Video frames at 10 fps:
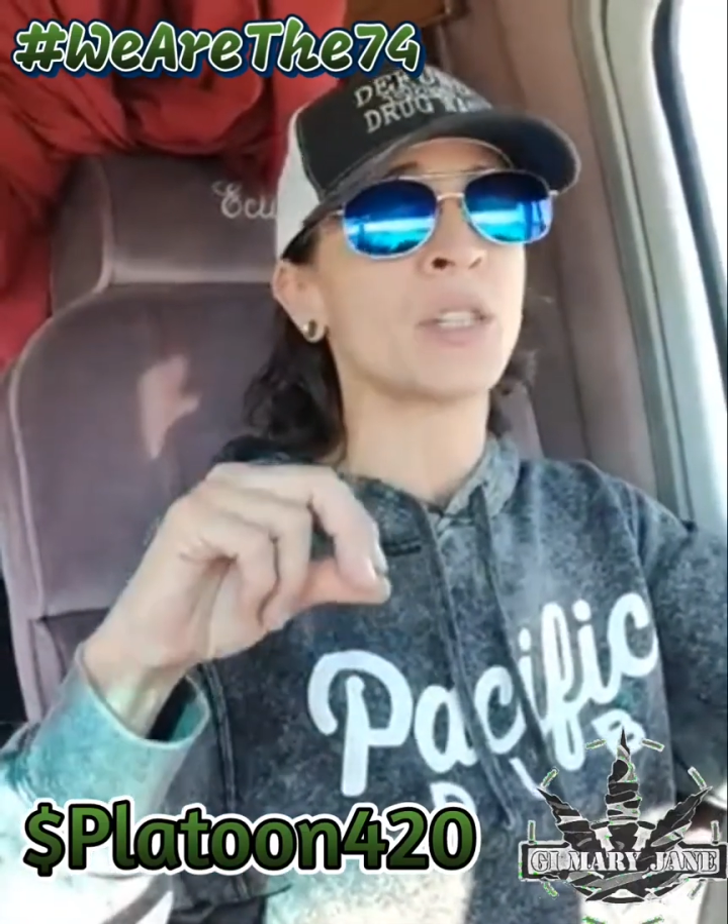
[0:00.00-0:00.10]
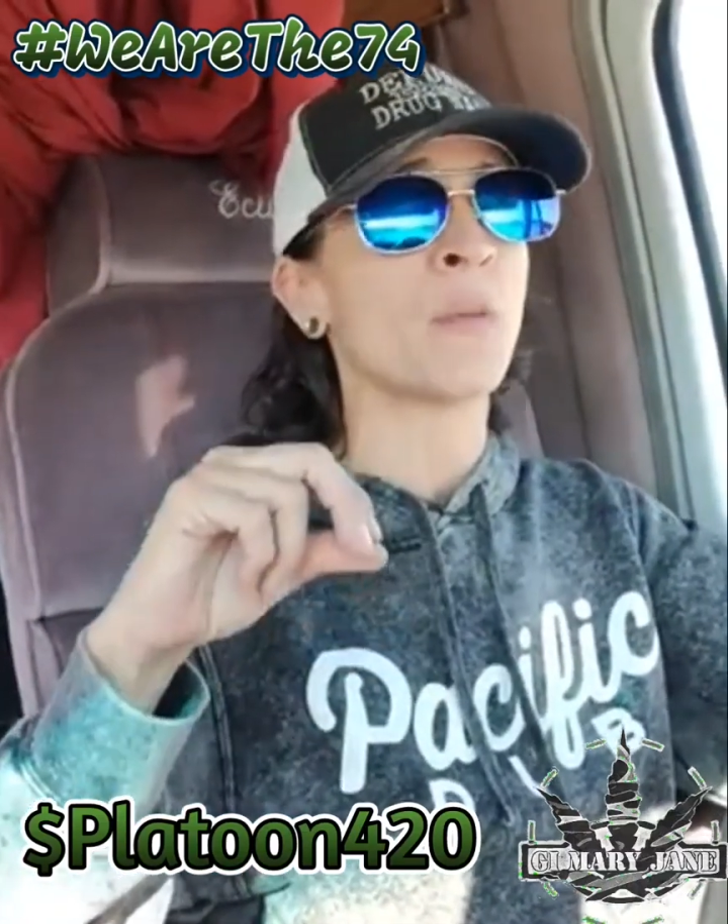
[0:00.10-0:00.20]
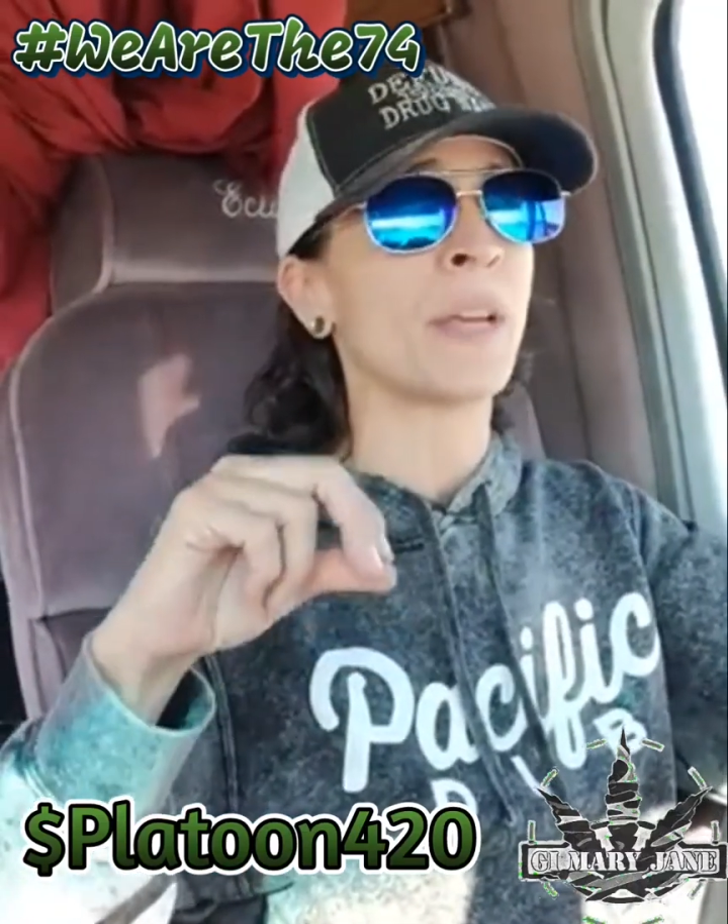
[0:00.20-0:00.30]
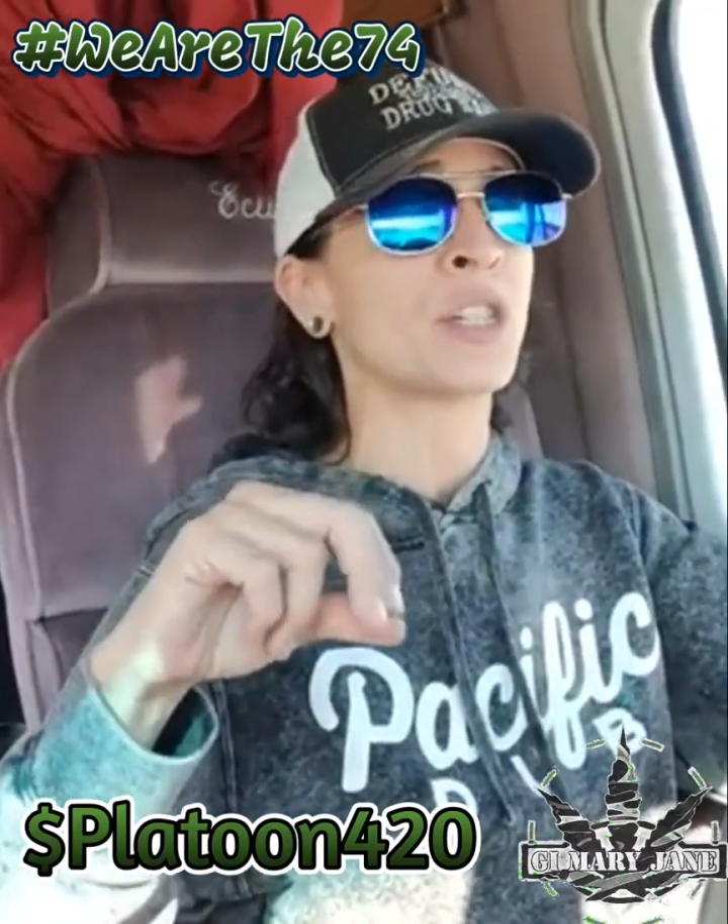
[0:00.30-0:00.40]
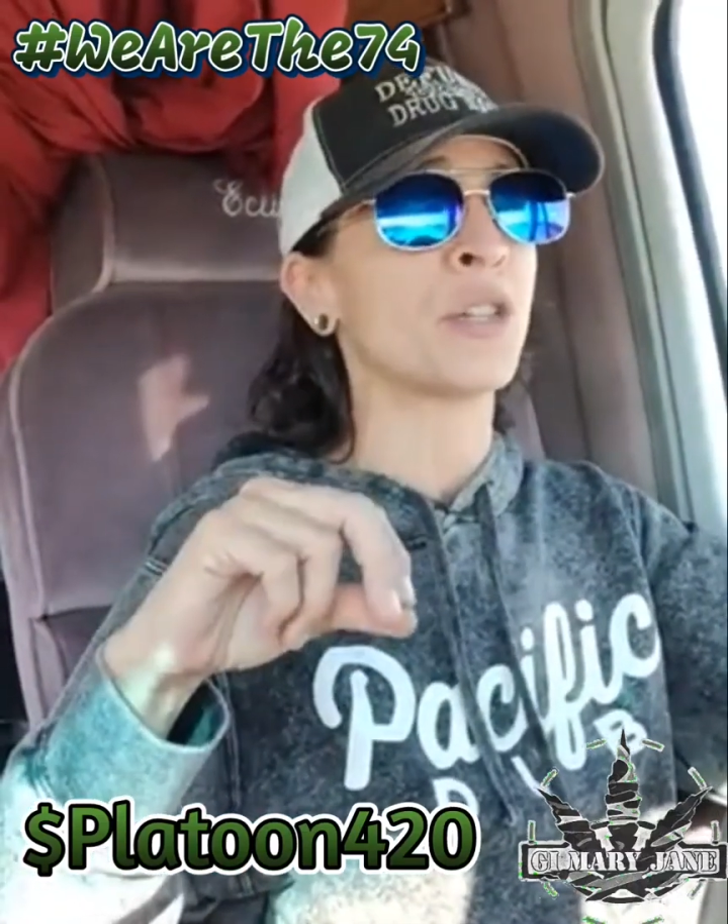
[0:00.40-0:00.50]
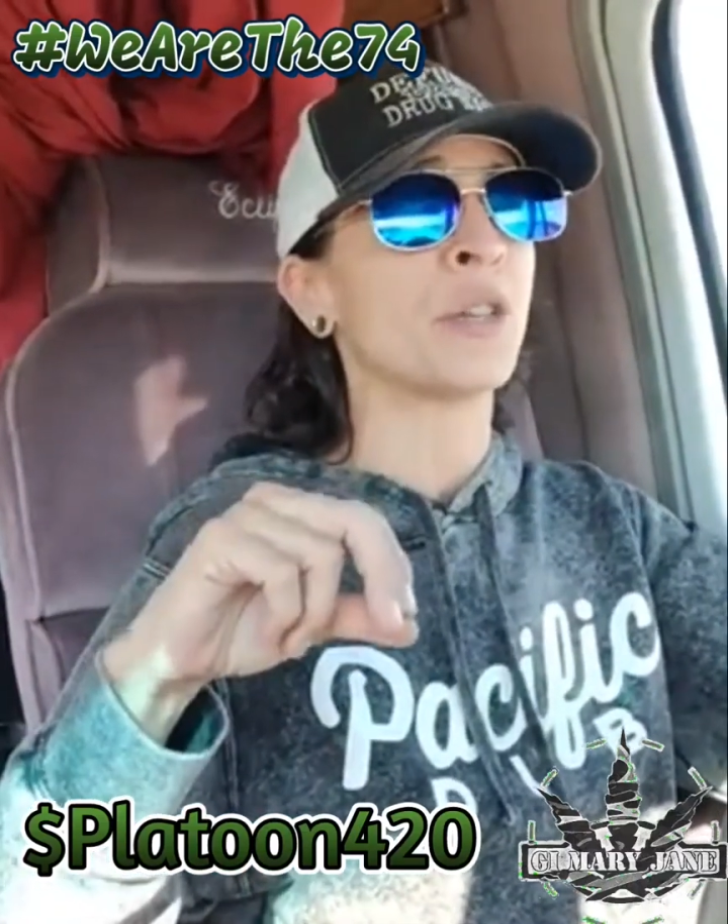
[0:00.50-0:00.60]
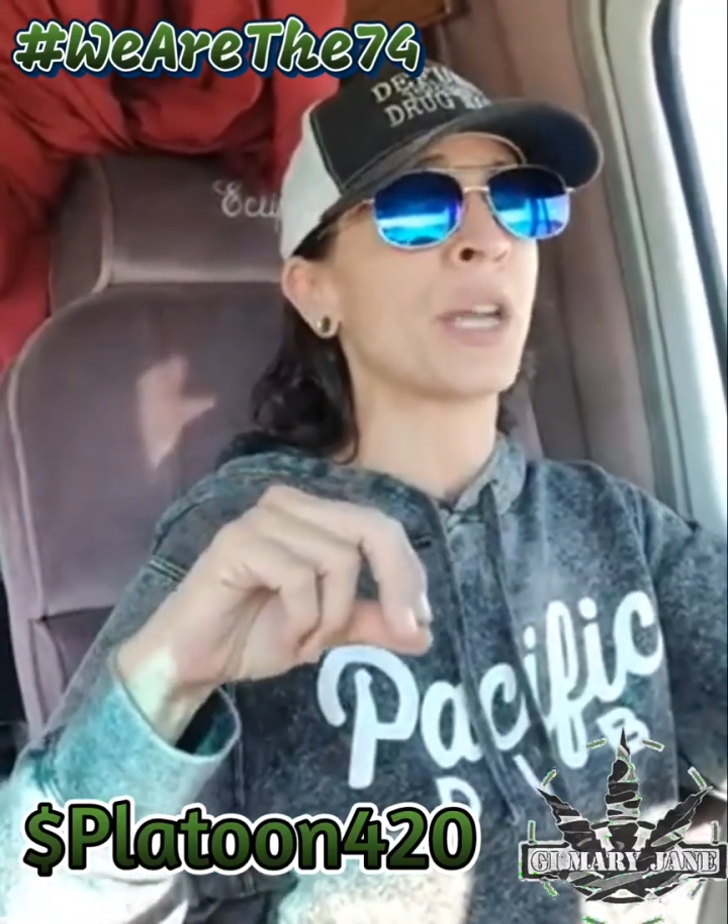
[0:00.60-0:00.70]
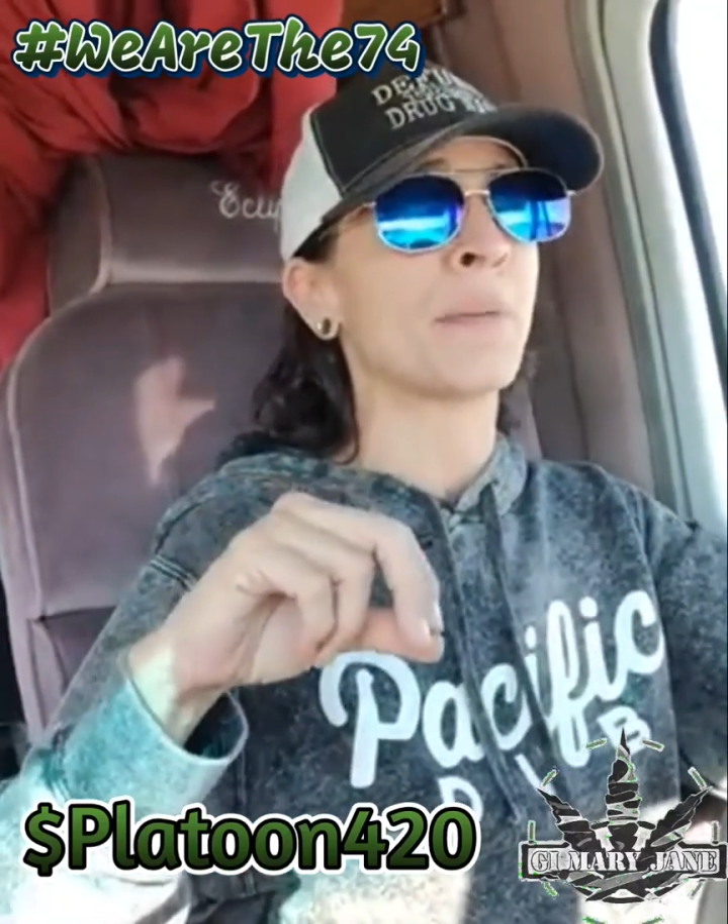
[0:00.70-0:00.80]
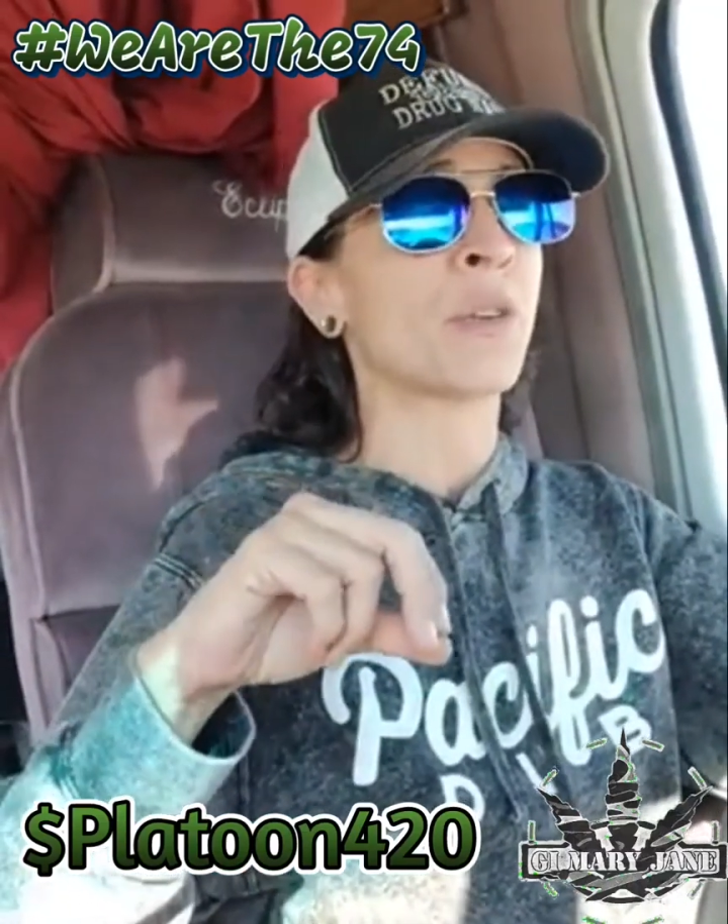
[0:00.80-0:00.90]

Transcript: So make sure you keep